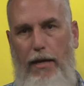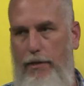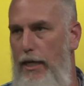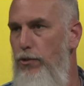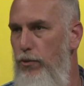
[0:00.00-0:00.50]

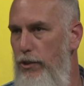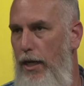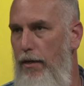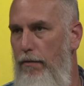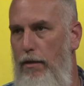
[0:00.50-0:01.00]
have a high school
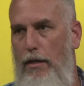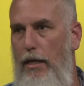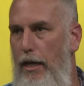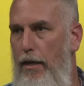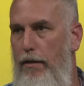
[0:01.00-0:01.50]
son,
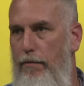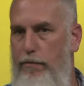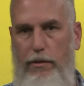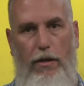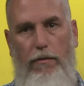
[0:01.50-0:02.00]

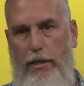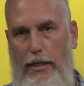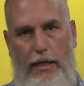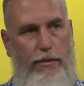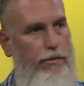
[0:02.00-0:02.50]
And, and
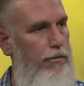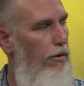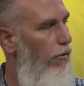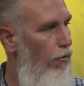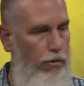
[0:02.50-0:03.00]
he
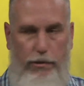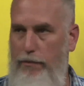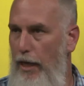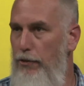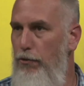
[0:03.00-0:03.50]
has, of
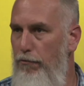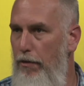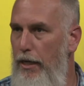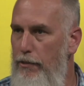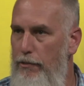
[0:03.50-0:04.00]
course, high school
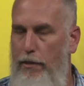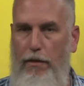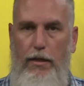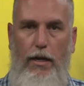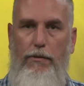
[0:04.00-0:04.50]
friends.
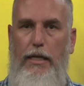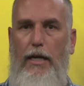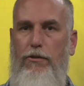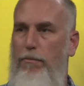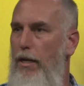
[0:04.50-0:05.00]
And I would
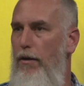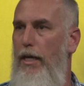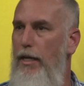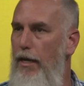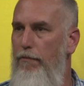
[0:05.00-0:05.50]
talk to him about our
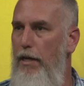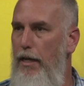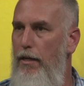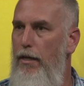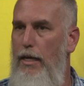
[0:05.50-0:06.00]
late night
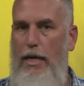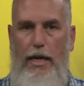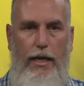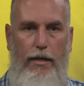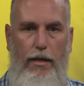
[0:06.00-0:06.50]
event.
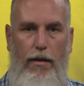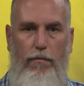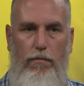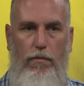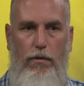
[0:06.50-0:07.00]
And,
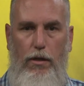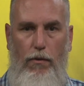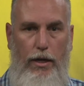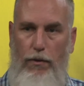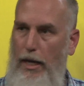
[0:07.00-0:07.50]
I
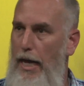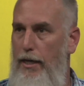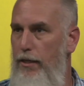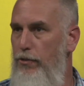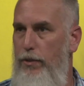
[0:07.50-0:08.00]
know a
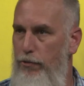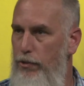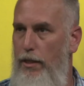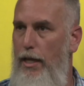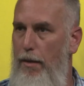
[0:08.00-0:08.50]
lot of kids are
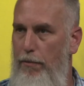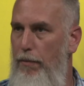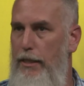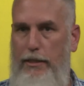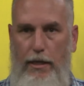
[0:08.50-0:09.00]
interested in that,
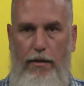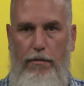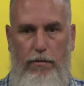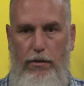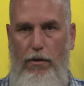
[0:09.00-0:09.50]
but my
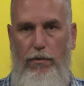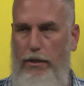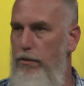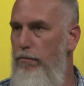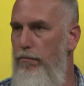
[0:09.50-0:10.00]
son,
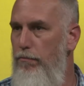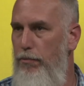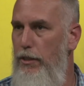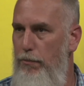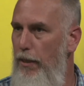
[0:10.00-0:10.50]
doesn't
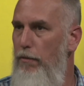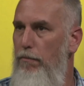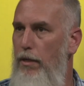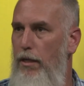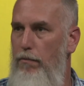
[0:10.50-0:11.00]
participate
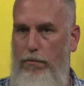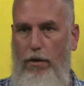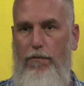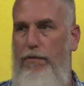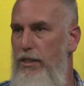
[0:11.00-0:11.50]
in many,
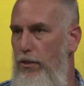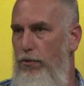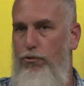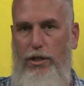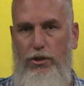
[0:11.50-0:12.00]

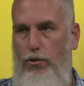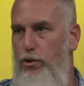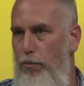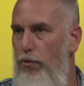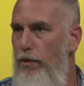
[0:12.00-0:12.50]
physical
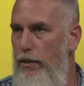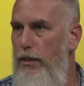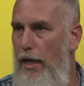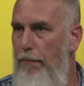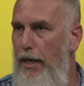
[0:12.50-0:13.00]
traditional sport
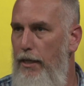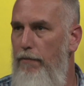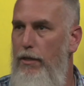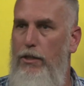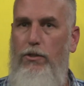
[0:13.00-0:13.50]
type
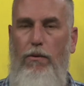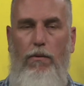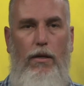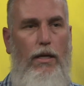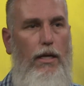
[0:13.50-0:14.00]
activities.
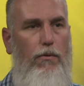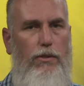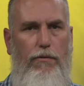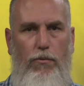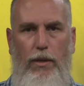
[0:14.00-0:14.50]
So it
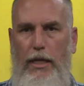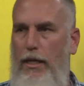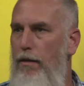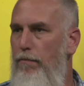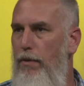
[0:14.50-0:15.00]
was never
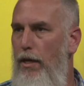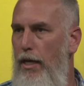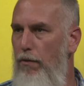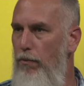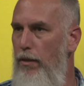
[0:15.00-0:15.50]
really a
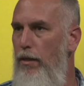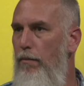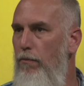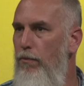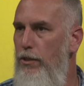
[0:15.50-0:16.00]
hit with
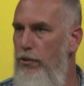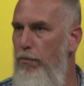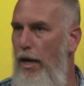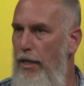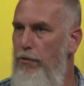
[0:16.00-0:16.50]
him, which
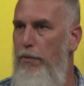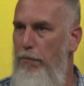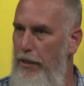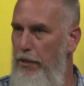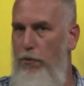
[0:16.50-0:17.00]
surprised
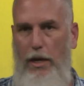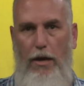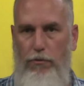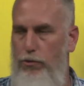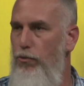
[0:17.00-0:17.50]
me. But he'd go
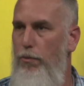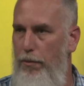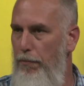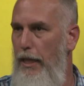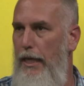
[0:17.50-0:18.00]
down to his
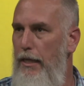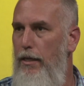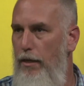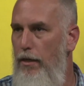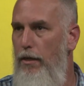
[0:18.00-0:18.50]
room and play